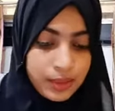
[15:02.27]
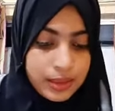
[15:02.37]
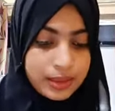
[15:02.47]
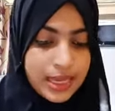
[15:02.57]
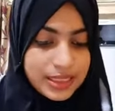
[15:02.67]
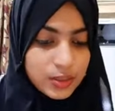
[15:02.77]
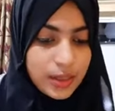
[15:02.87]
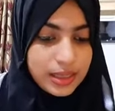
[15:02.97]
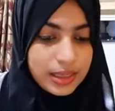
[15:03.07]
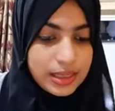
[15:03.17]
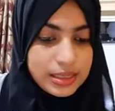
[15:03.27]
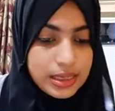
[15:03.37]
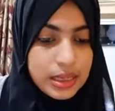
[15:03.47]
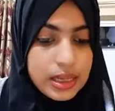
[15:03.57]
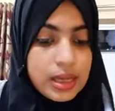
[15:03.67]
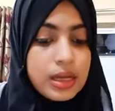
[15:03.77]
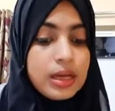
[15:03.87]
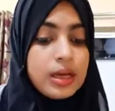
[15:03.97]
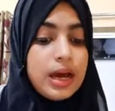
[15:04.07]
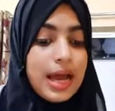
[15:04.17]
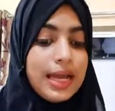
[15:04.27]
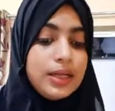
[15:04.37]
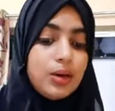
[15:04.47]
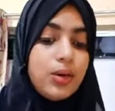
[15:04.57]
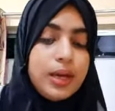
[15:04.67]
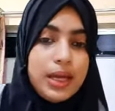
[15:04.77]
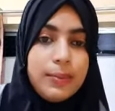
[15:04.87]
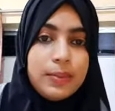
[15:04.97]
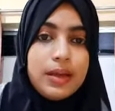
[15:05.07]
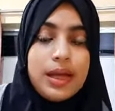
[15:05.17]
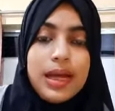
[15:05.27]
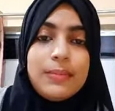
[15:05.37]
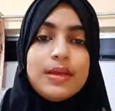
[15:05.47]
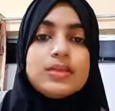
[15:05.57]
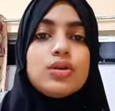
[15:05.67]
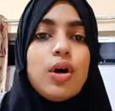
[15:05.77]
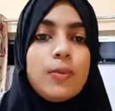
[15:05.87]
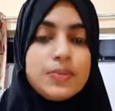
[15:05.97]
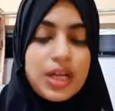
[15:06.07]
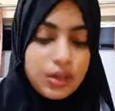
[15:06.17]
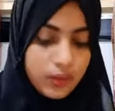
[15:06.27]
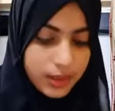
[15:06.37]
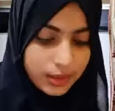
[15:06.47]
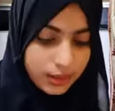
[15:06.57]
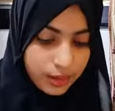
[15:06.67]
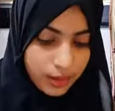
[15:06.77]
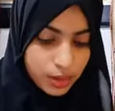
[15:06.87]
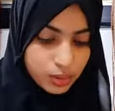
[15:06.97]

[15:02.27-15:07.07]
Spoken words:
Next one is I know him. Him is the object over here.